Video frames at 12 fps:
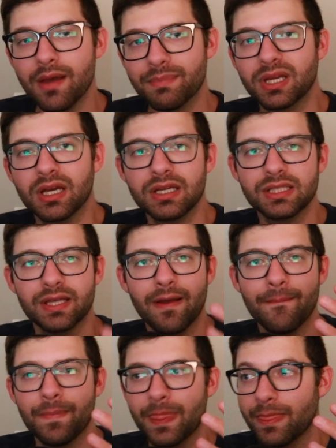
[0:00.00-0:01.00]
because
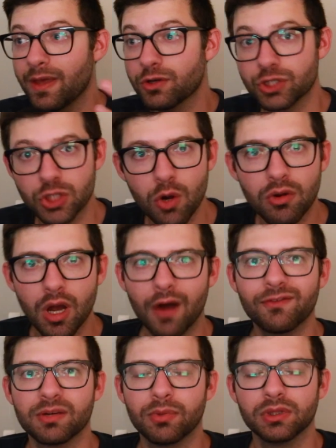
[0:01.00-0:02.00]
they're so
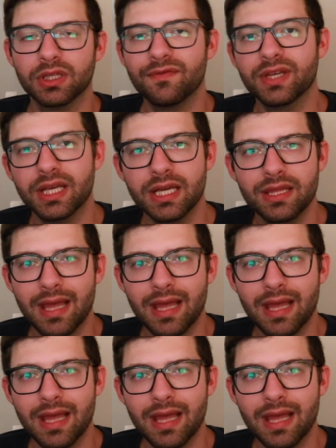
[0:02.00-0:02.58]
comfortable living in